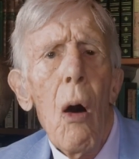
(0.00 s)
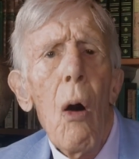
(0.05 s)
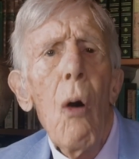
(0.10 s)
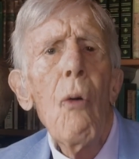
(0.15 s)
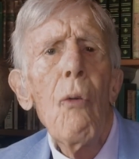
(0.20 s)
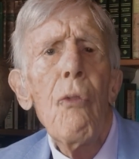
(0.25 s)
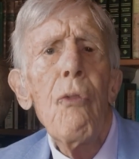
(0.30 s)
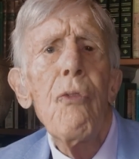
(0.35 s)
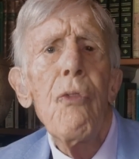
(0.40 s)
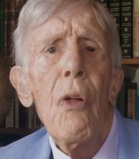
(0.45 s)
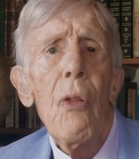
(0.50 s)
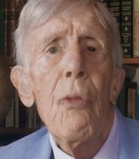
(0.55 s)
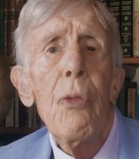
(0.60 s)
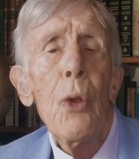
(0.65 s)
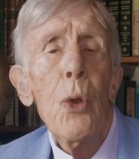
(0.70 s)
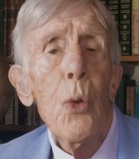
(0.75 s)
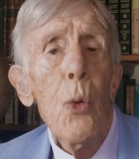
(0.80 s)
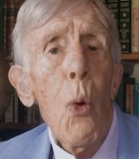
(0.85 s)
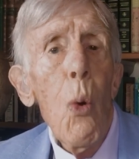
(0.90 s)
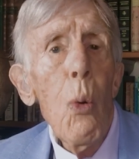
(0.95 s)
of
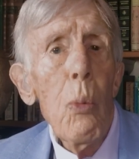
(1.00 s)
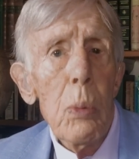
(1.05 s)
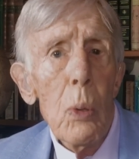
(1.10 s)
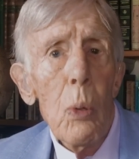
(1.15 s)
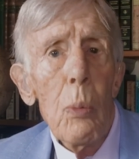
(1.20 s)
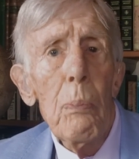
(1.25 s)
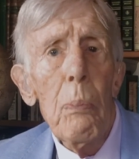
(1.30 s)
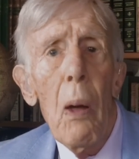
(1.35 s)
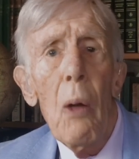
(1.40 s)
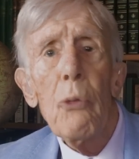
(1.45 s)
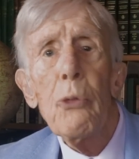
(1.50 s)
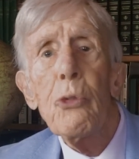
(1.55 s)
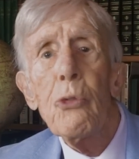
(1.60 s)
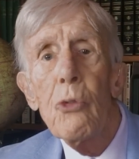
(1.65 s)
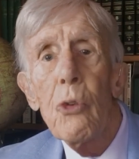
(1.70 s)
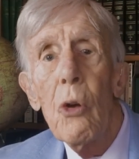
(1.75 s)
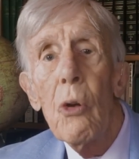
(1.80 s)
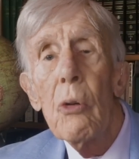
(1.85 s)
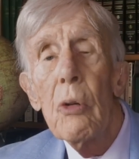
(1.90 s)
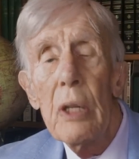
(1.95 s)
the normal
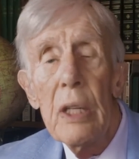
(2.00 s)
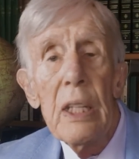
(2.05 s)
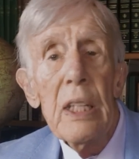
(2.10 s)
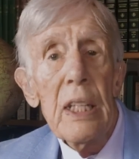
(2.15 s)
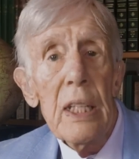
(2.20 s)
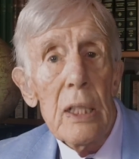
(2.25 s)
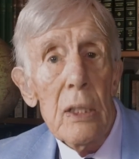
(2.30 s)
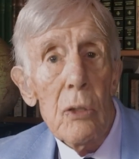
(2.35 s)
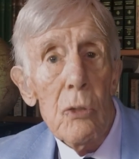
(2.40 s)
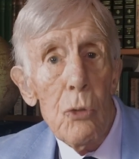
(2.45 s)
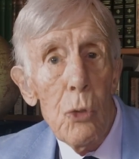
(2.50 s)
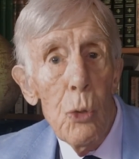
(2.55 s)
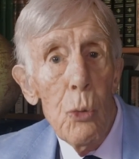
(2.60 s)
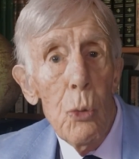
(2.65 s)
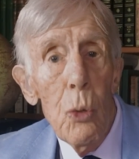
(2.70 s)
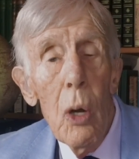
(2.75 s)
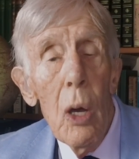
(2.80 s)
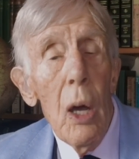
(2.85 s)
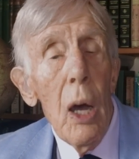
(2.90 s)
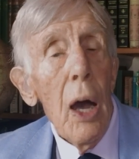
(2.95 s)
posture, leading
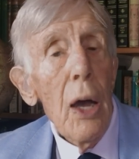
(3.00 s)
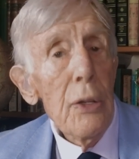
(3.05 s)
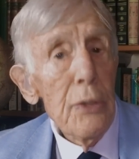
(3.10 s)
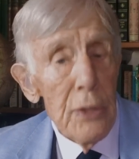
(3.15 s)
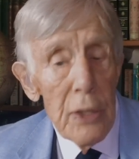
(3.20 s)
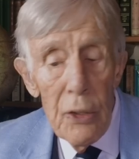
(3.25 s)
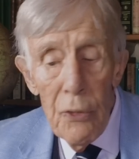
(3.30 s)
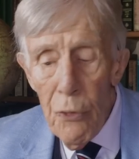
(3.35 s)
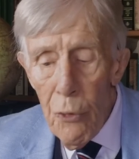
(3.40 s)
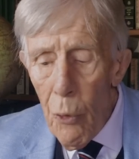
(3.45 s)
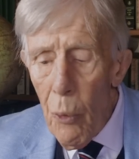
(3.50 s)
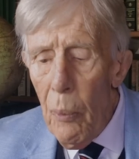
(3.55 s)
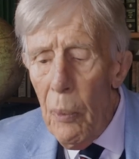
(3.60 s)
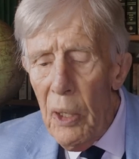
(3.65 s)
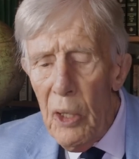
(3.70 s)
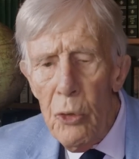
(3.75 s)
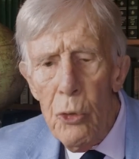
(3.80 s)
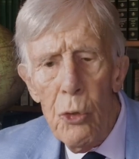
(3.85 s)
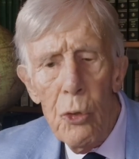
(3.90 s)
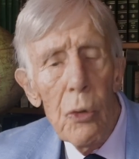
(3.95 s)
to a
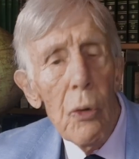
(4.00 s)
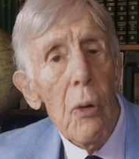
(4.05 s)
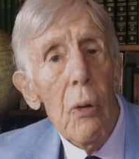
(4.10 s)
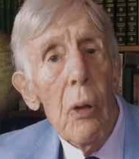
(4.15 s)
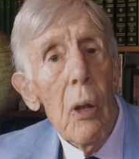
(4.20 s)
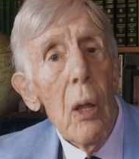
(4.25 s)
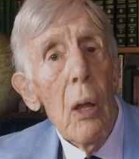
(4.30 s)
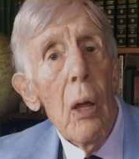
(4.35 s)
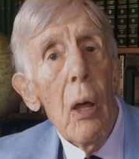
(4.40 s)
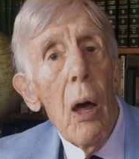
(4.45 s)
deformation